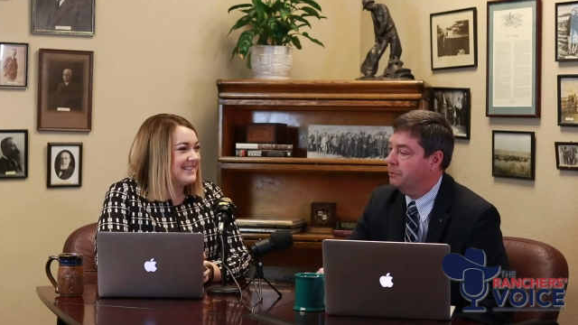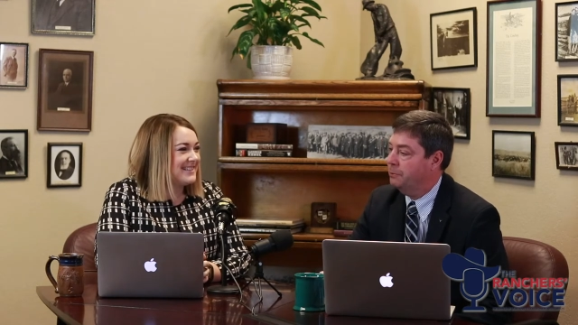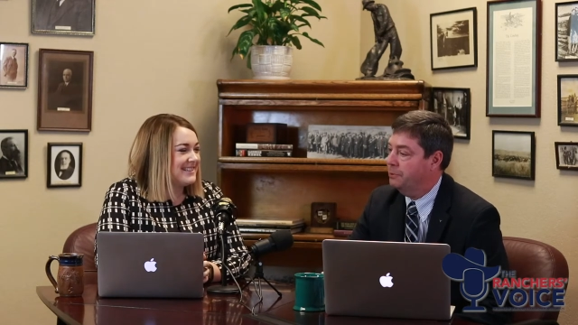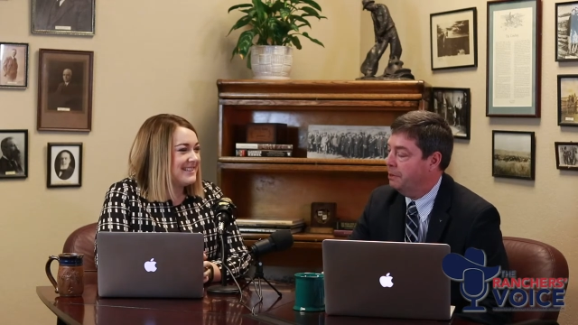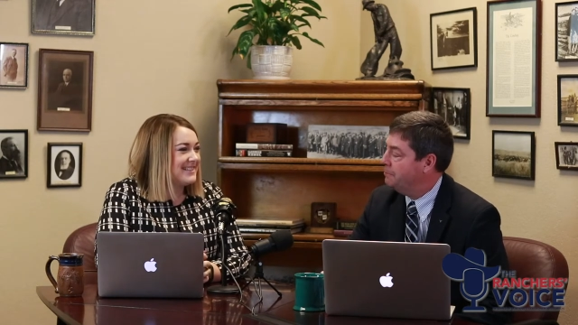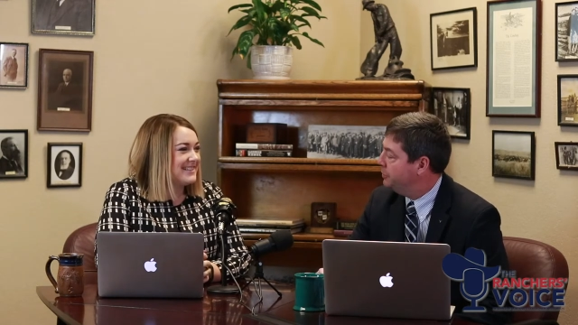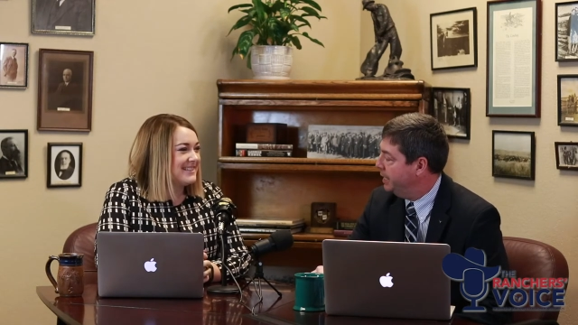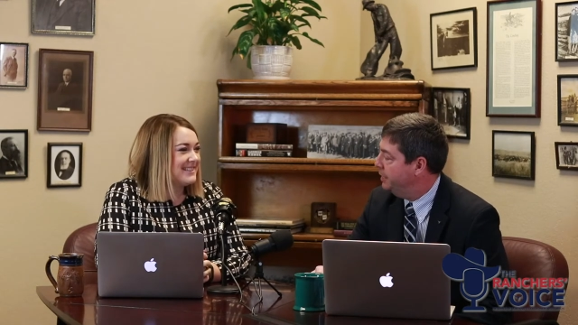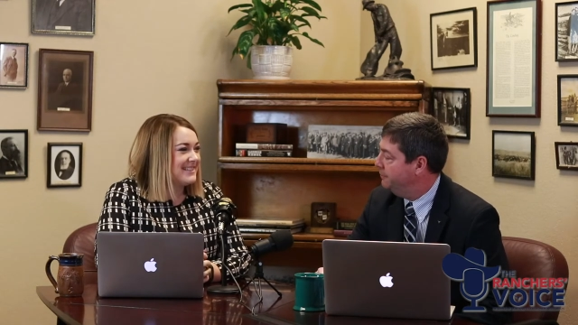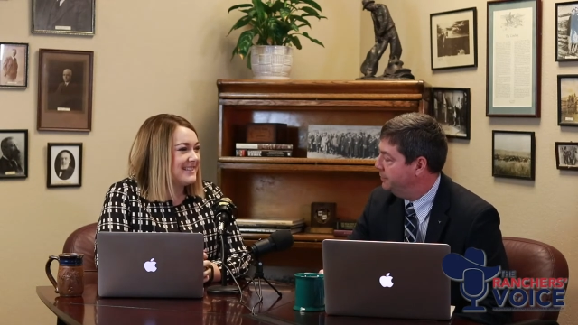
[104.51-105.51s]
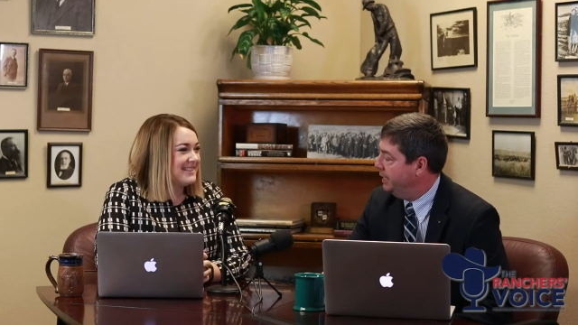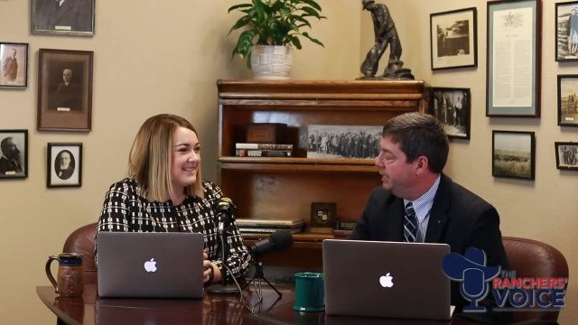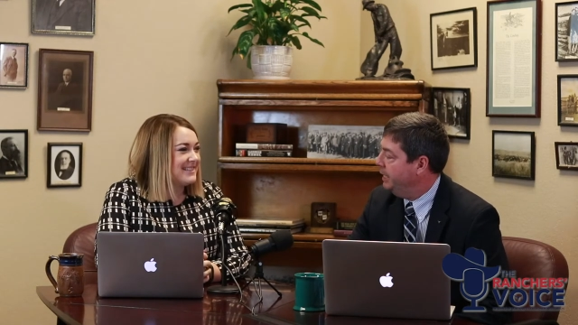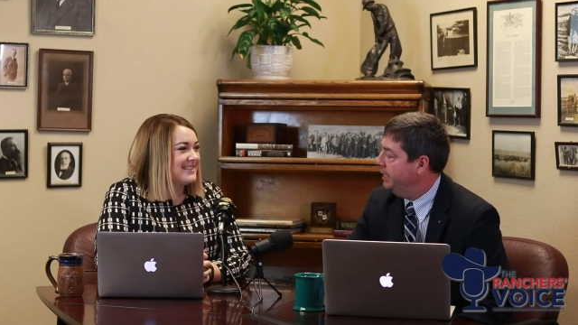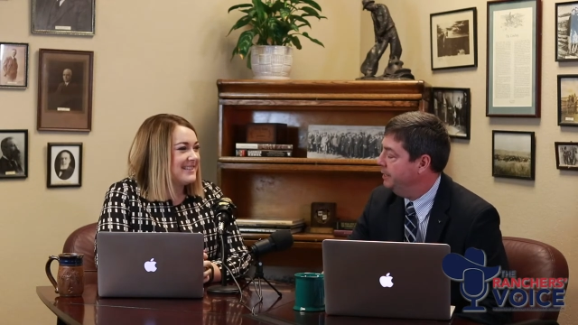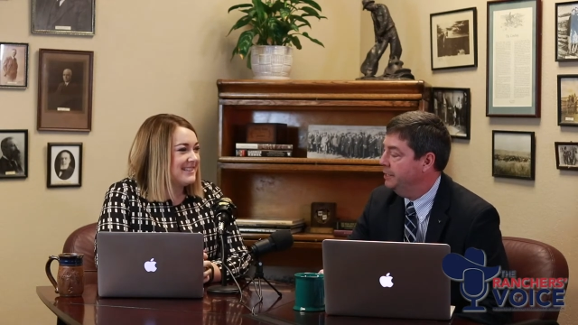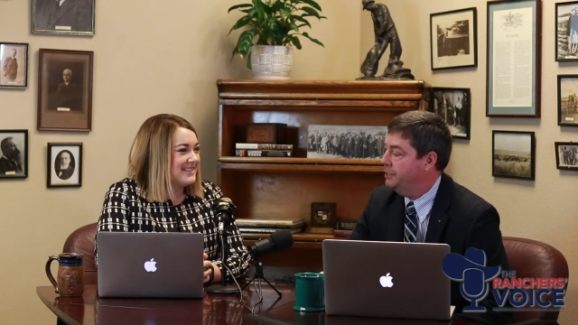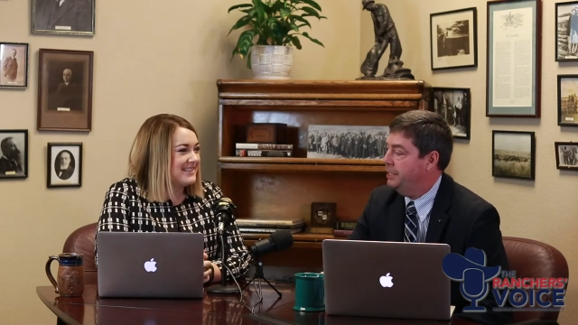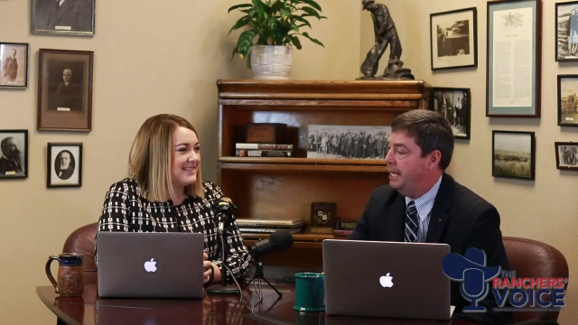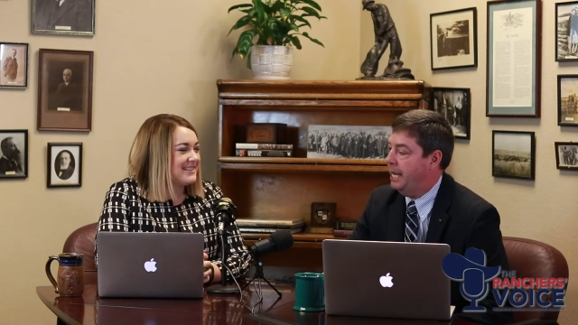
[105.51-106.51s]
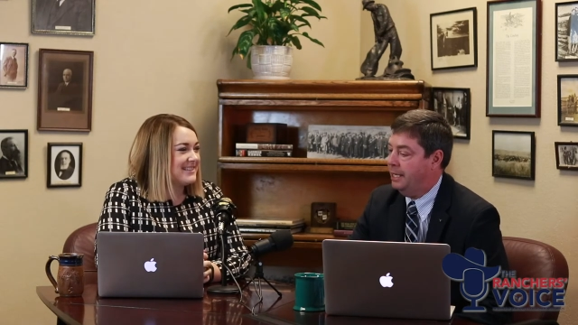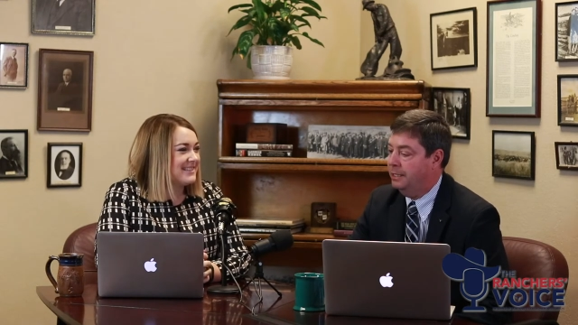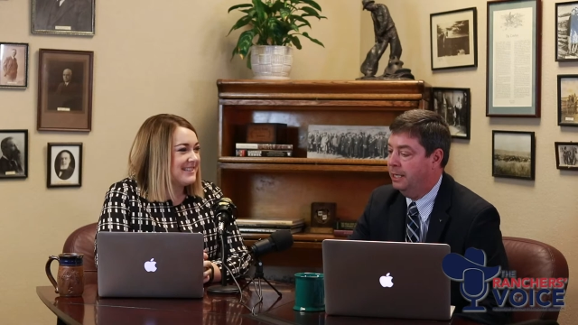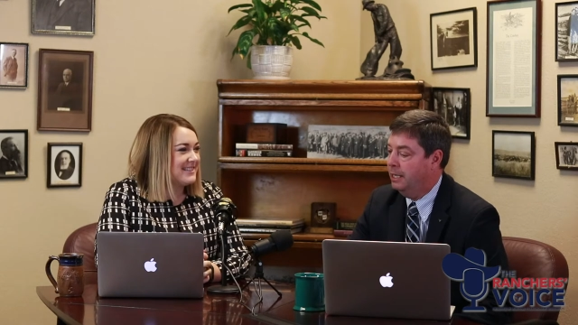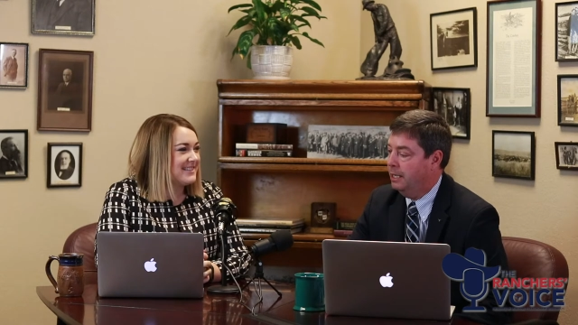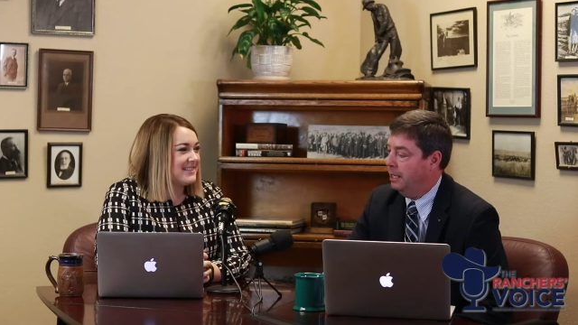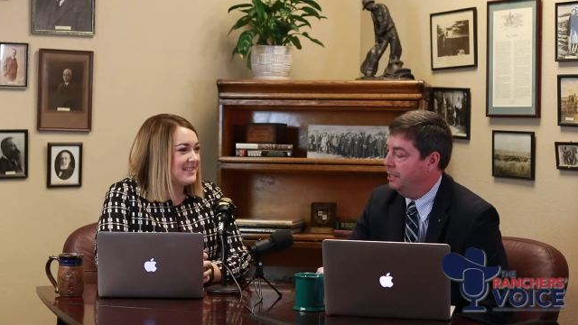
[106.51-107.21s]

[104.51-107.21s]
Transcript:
Speaker 1: She worked with Representative Zinke, and then she had